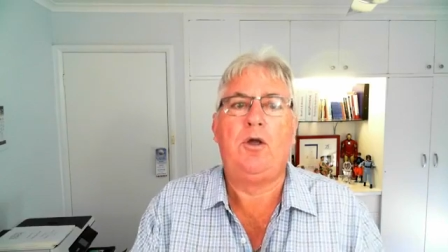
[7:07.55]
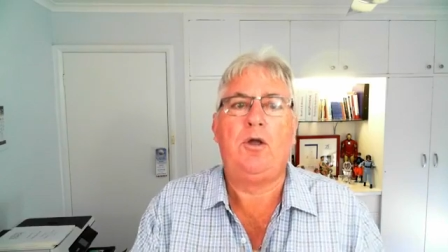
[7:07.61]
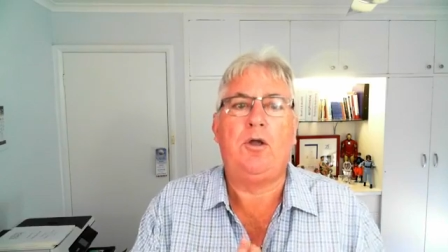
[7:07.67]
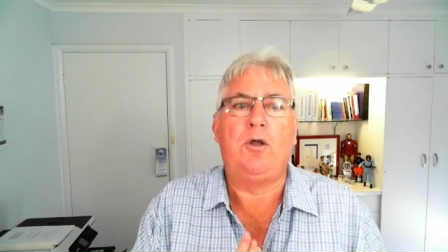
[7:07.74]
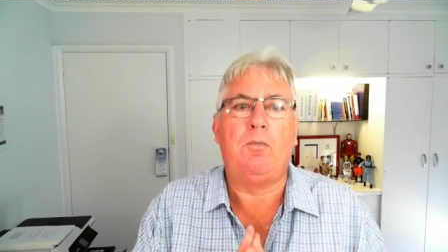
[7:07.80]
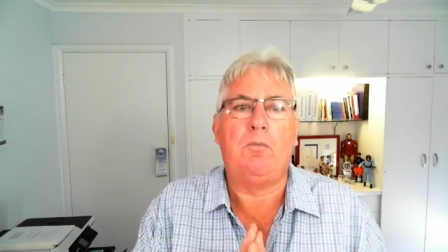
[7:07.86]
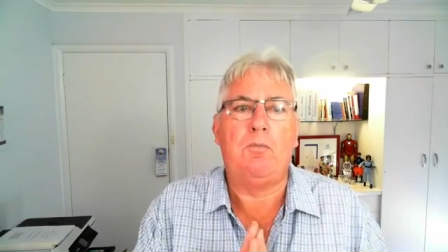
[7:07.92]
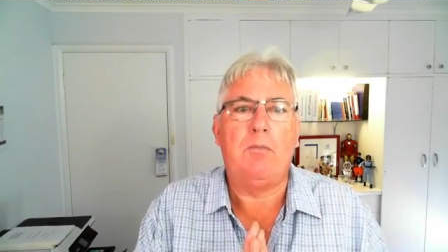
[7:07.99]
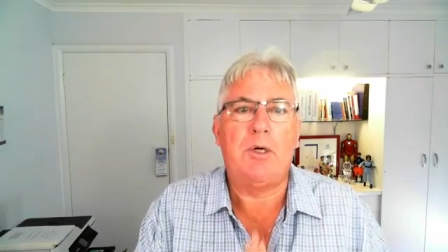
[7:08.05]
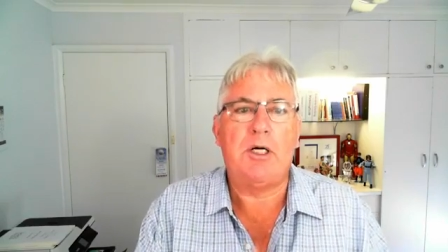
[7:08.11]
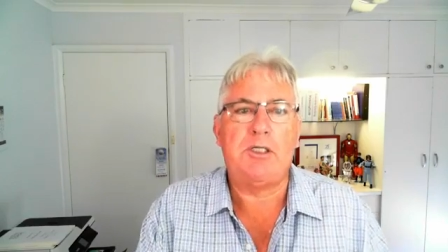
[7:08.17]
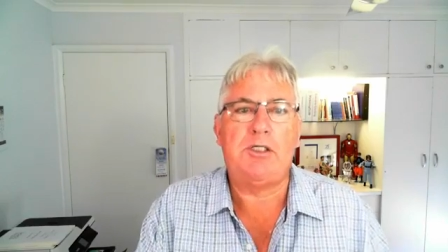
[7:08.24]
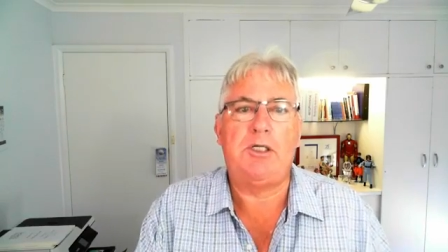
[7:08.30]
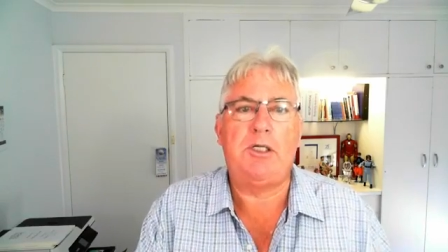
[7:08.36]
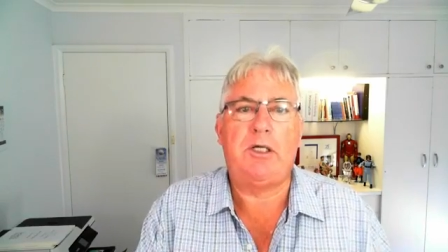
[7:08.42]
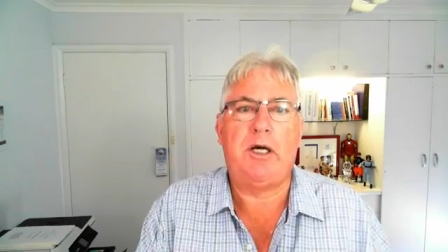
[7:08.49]
you
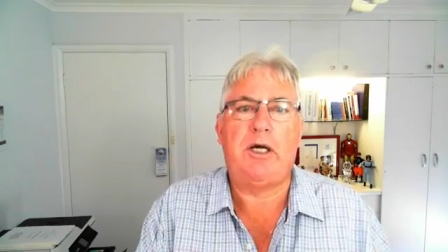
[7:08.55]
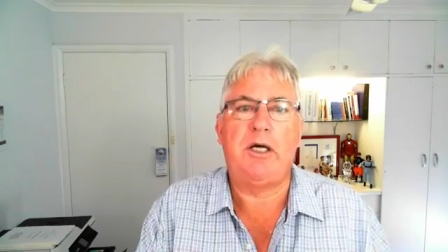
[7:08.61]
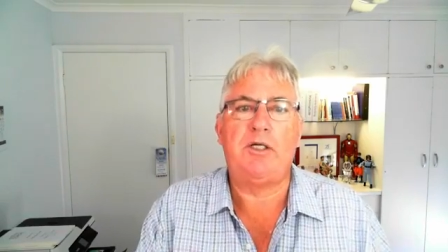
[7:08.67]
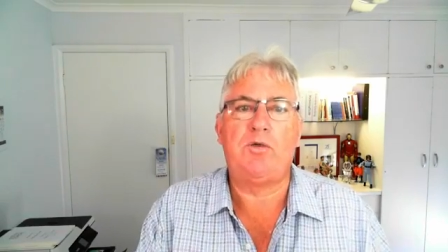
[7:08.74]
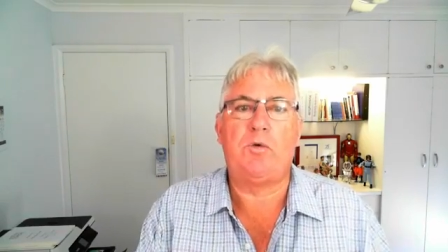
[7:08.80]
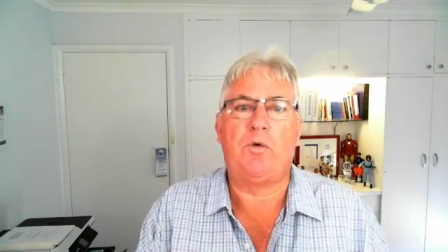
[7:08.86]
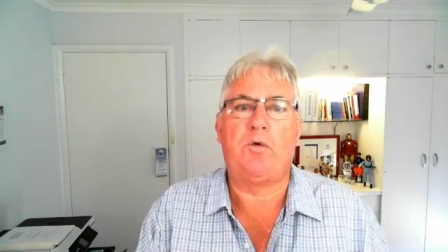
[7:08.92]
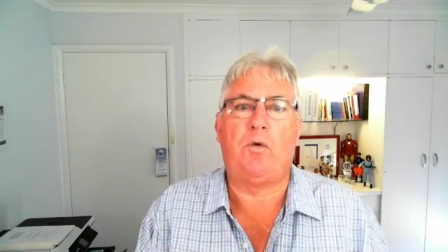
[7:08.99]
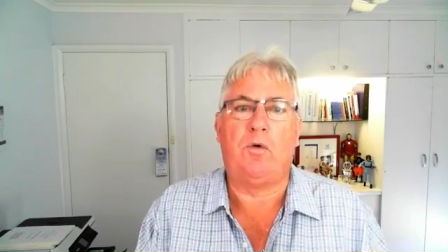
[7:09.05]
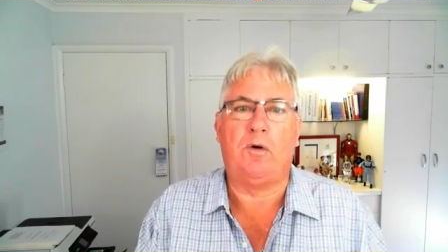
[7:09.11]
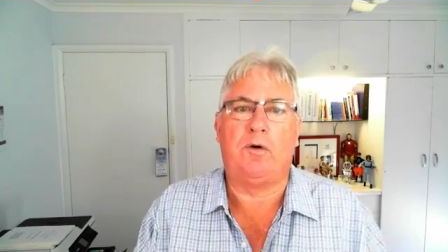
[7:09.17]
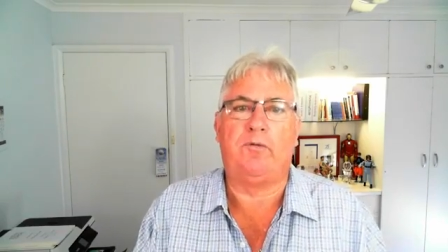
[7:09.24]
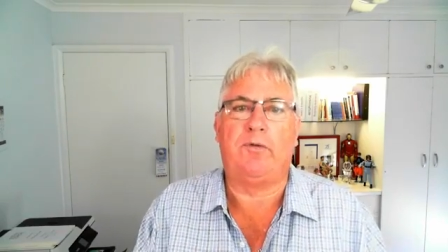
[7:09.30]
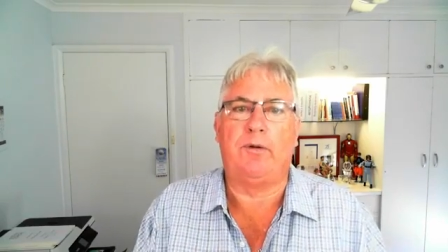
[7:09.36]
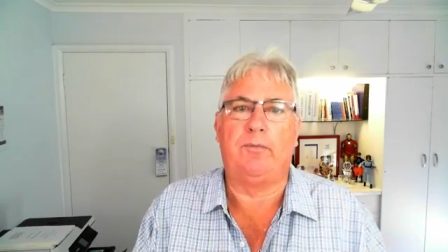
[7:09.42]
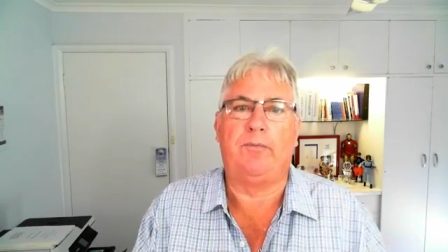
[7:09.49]
must engage with all
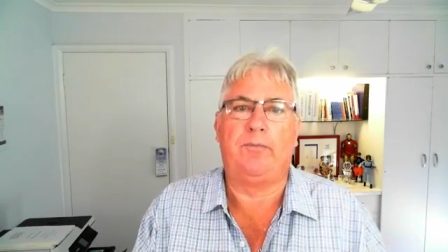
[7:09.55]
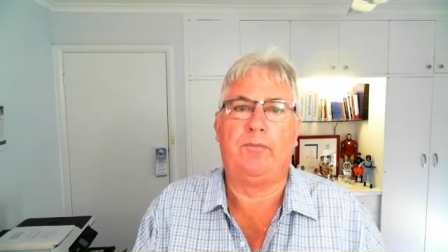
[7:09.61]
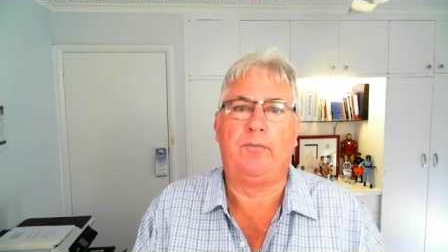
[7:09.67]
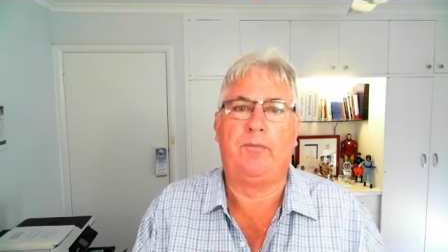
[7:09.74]
of them